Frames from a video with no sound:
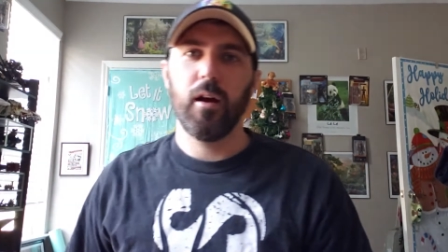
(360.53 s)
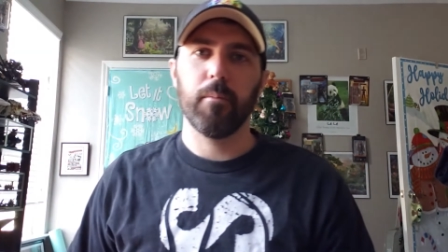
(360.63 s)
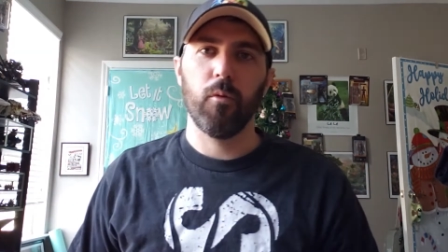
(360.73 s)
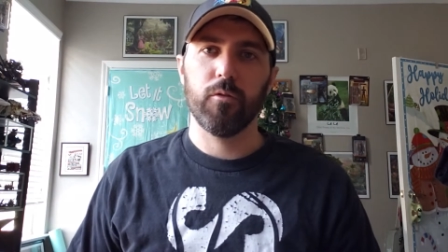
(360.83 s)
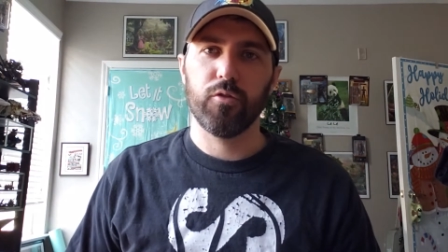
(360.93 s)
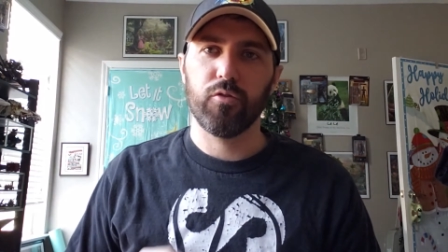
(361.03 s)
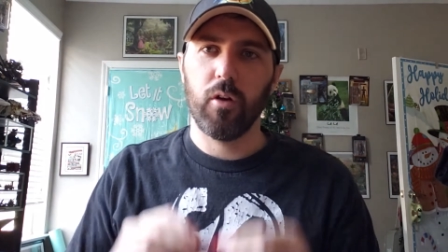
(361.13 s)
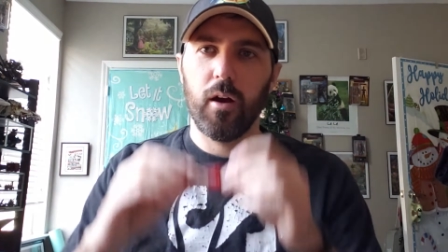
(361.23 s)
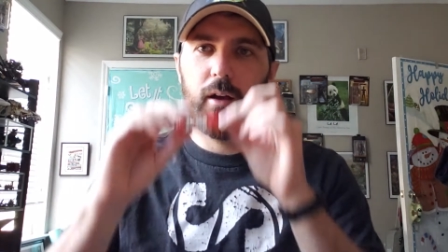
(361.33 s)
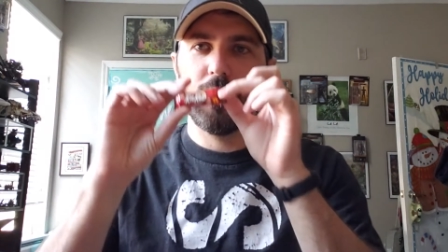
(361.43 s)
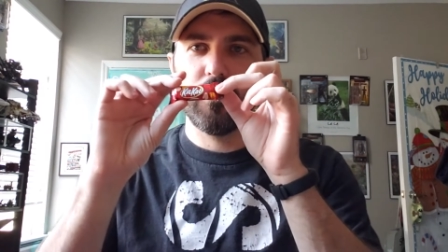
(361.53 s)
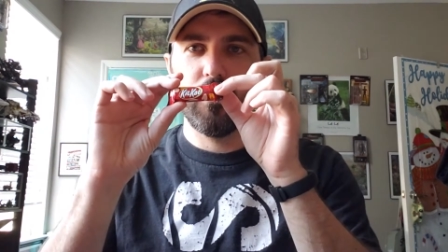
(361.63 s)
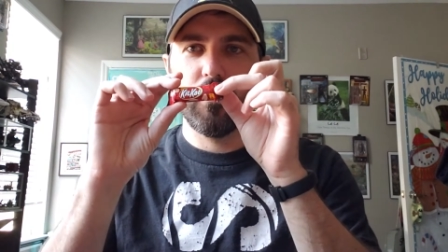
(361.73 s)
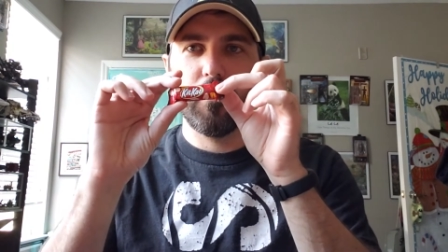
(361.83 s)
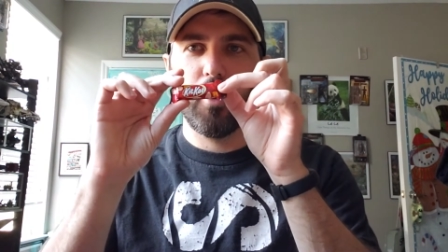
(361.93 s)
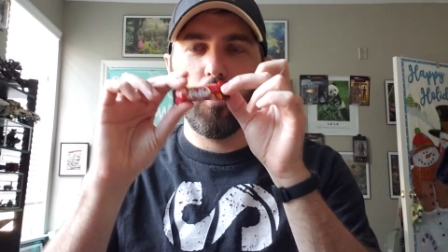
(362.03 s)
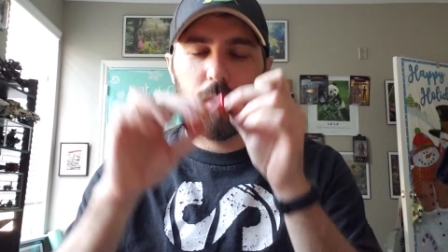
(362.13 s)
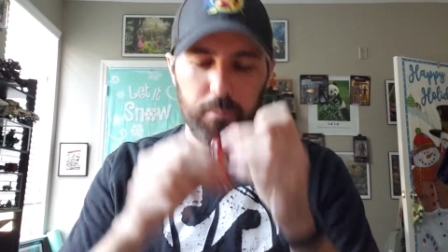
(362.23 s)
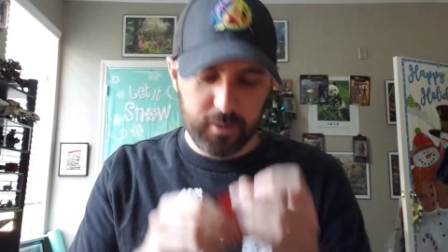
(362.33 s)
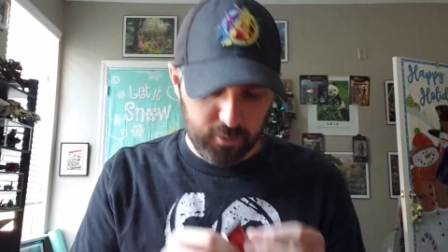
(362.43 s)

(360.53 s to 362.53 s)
I'm going to try. So I'm going to open up this